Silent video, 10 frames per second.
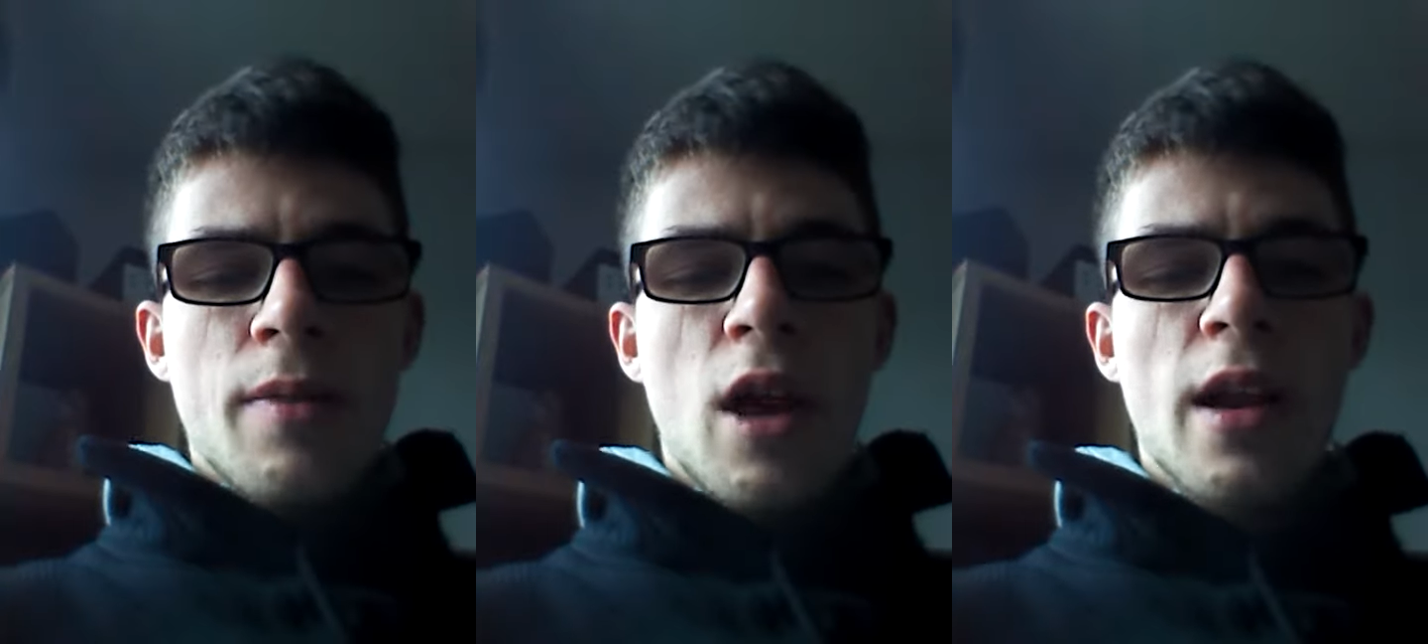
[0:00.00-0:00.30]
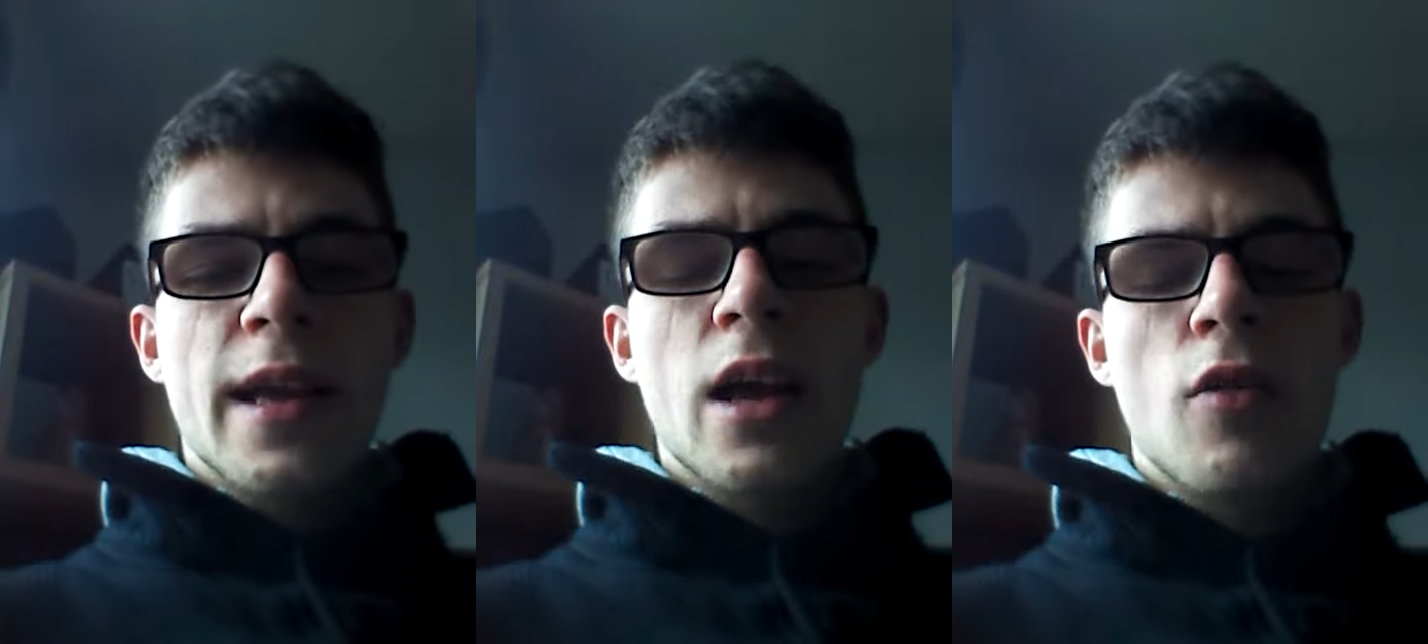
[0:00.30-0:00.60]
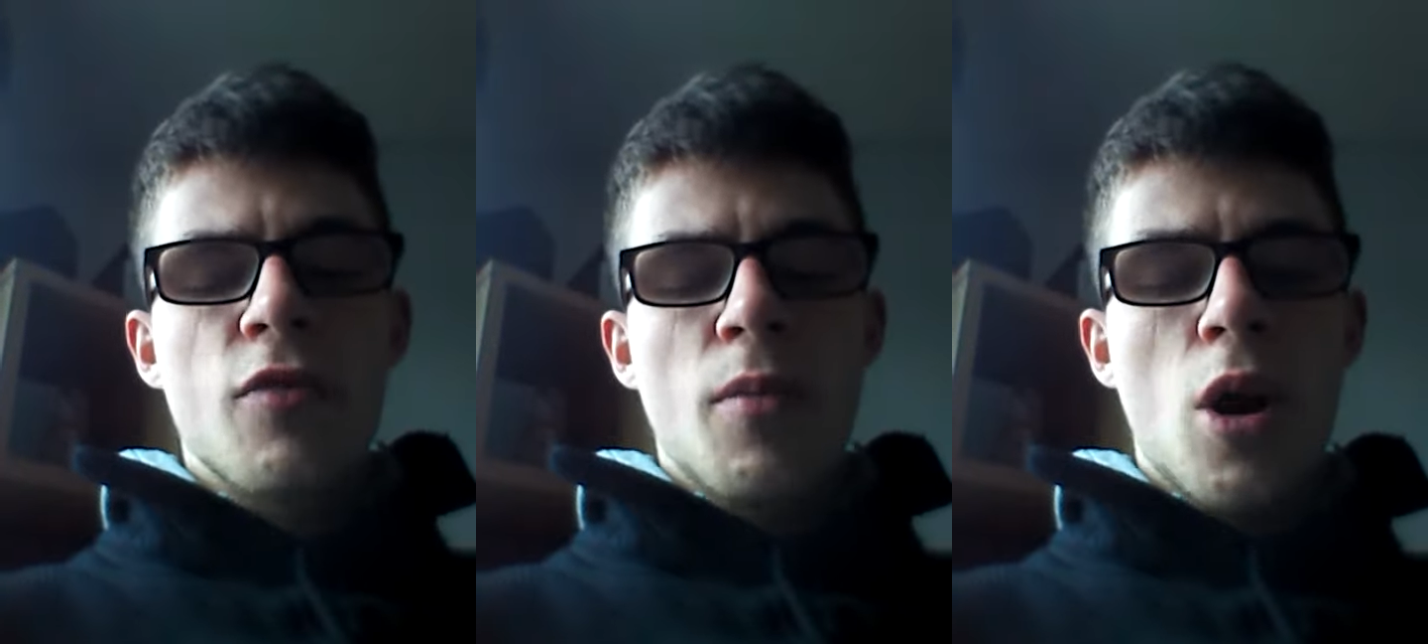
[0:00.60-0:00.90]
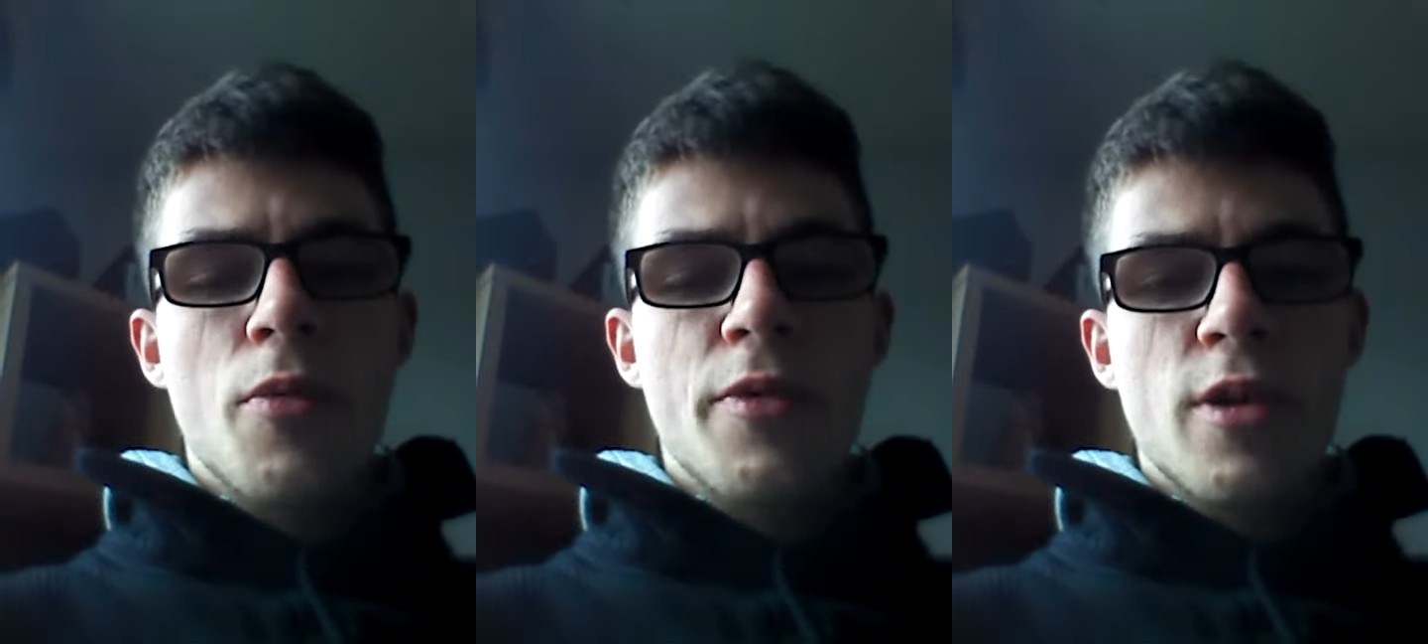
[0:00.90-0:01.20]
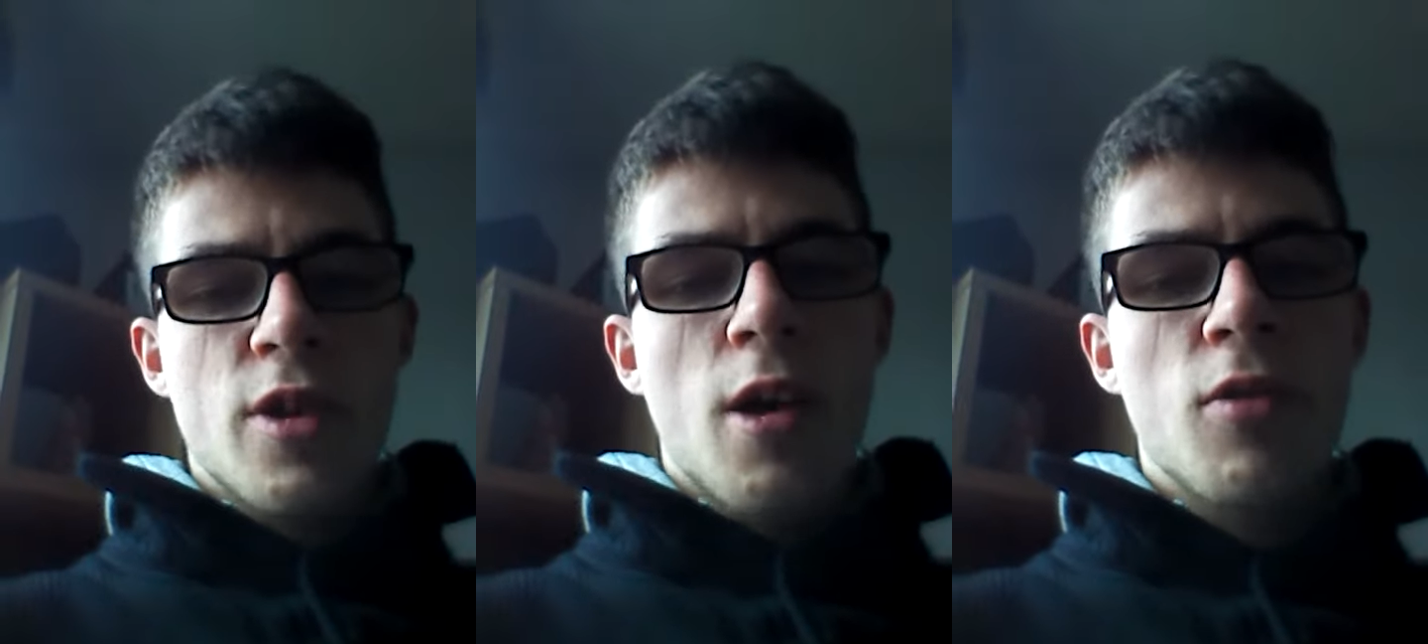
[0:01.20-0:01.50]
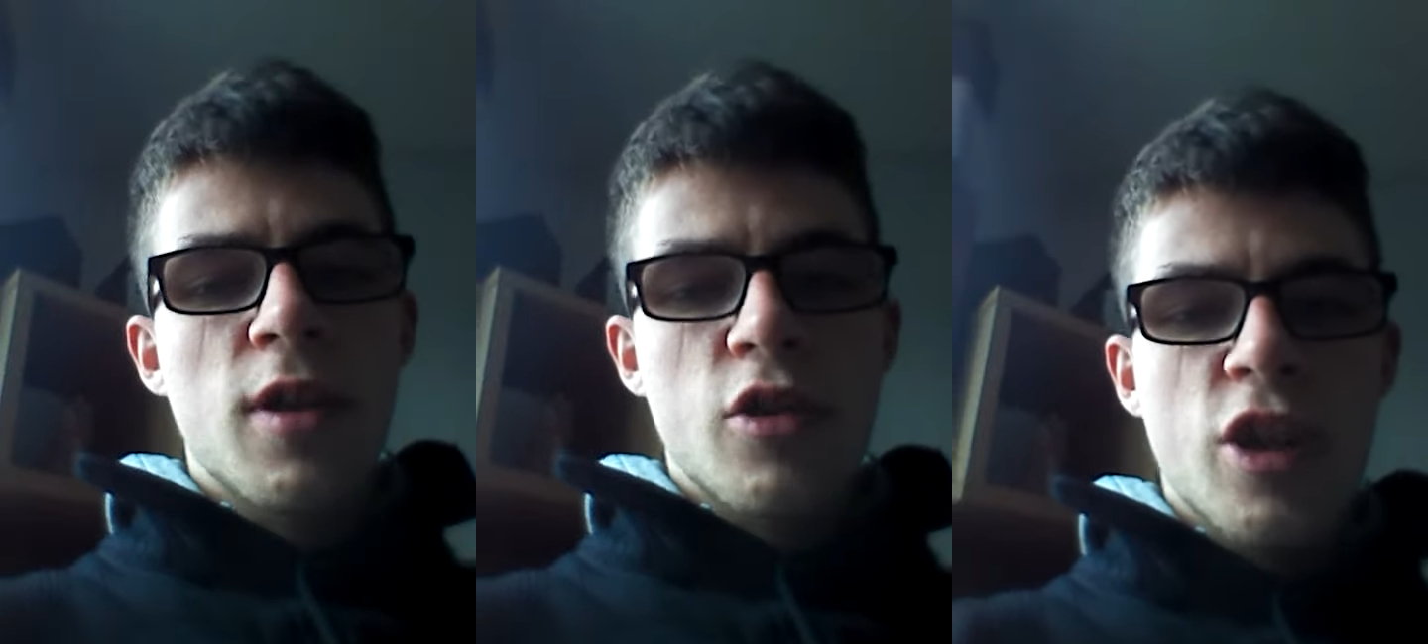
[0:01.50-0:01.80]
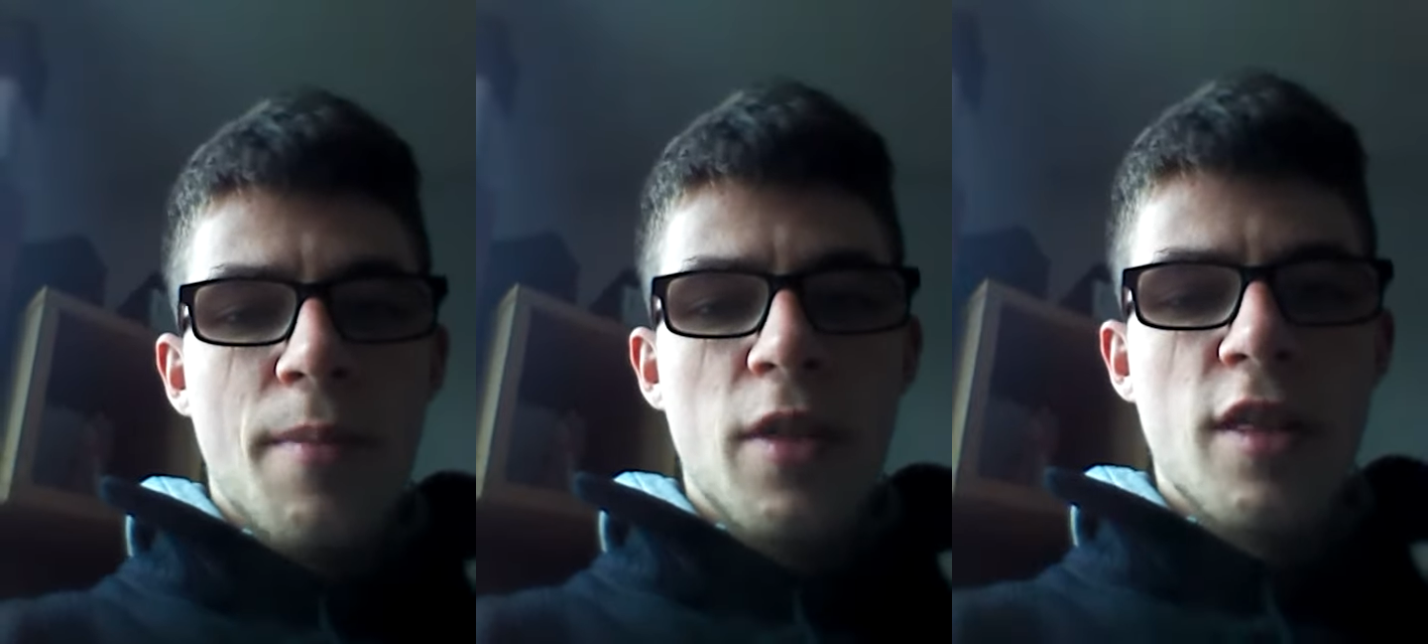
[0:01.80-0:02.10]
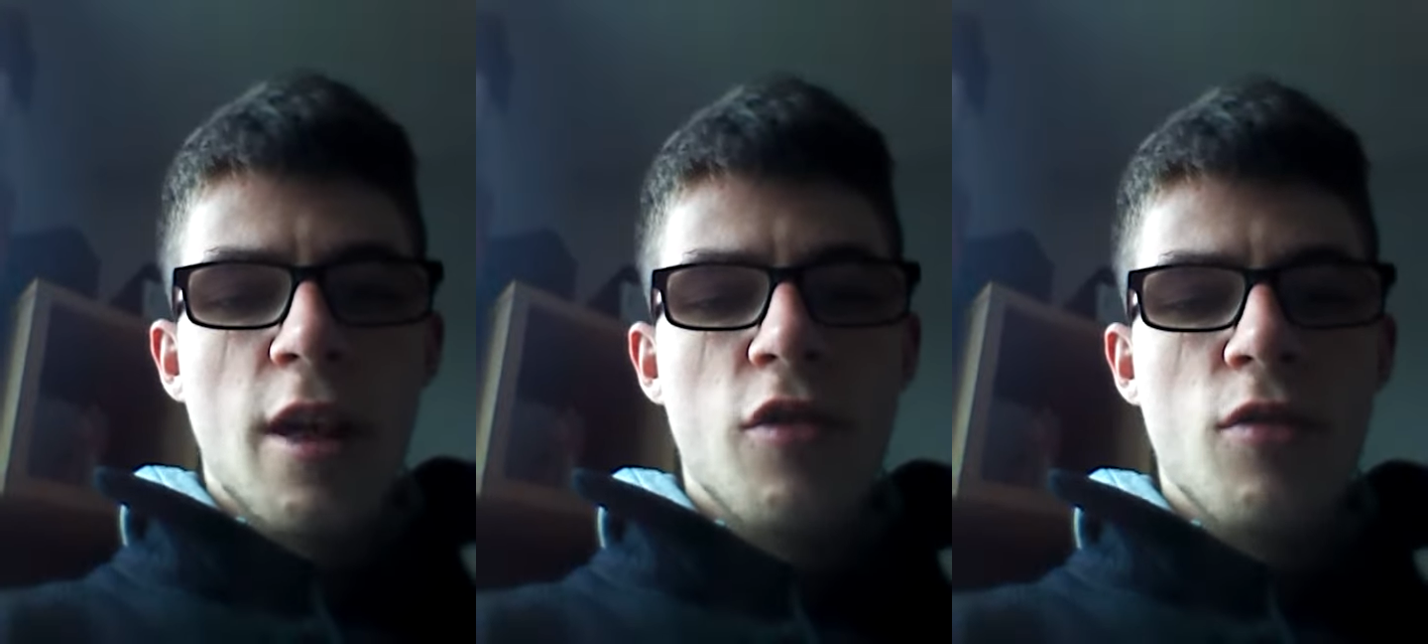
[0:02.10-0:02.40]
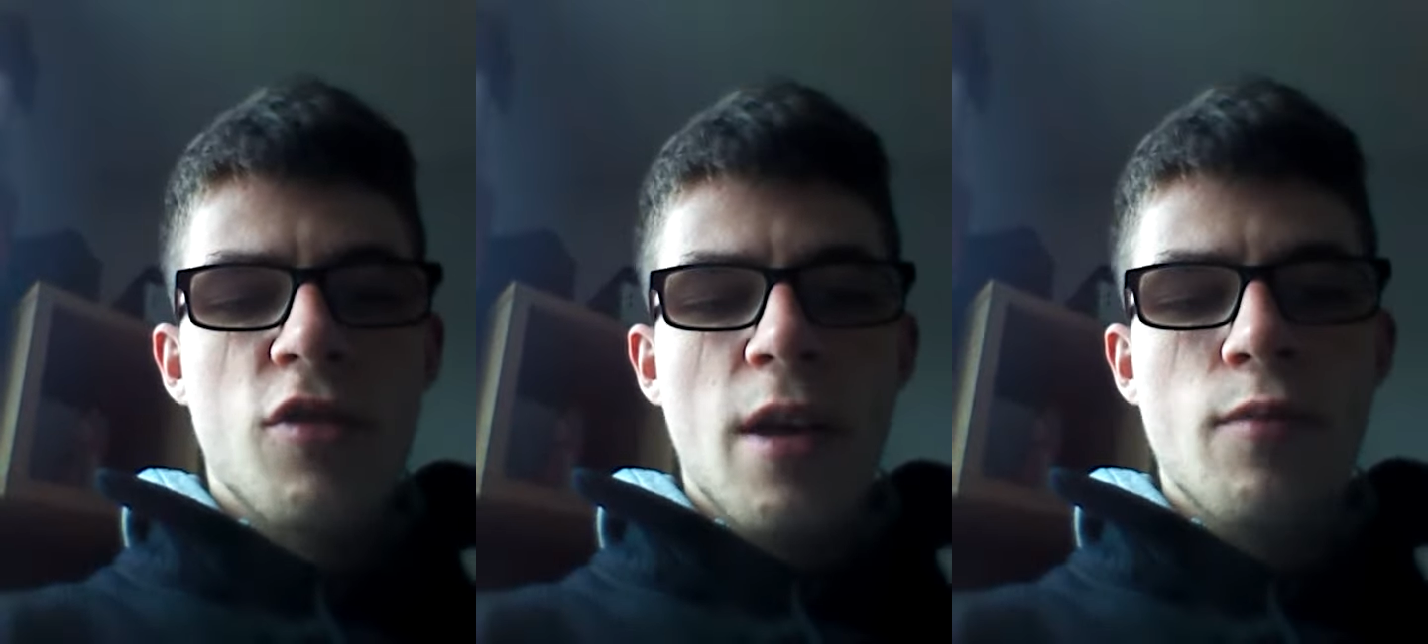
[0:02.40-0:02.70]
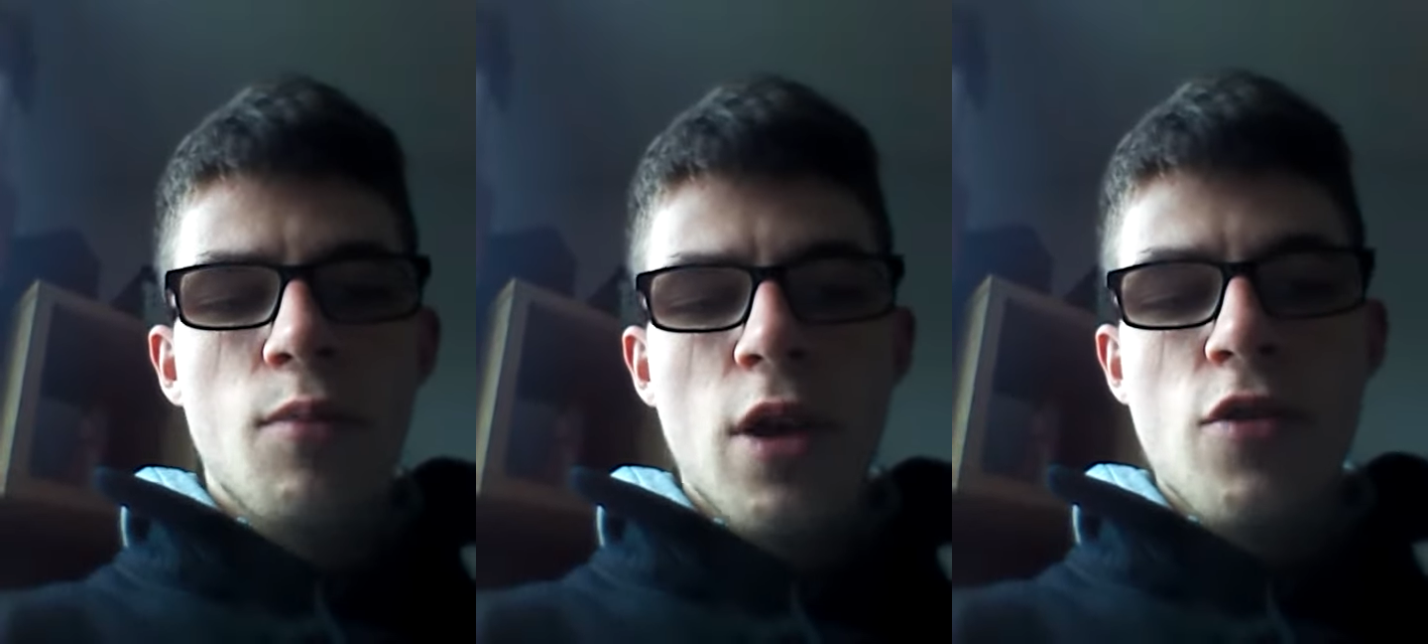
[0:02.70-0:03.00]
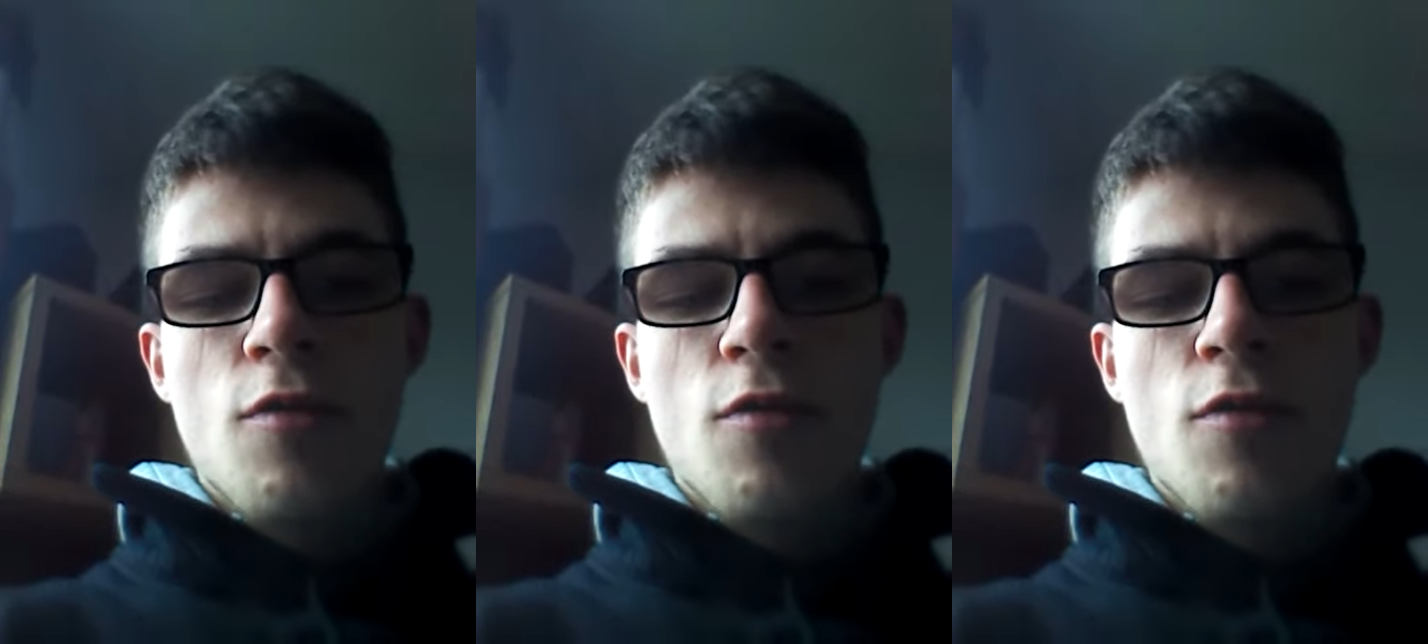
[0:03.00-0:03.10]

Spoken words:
The early kickoff tomorrow between Chelsea and Champions Leicester at Stamford Bridge,